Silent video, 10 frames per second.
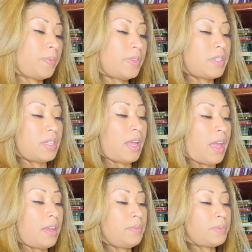
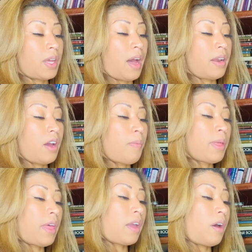Today, God help me
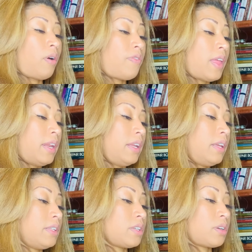let go of any
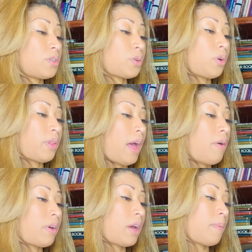need to control
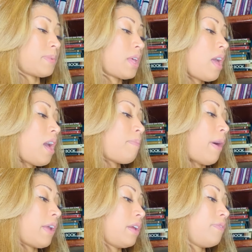outcomes
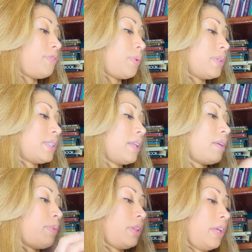by influencing the
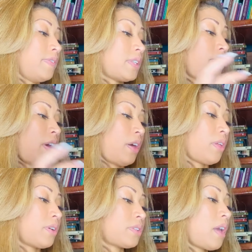beliefs of others.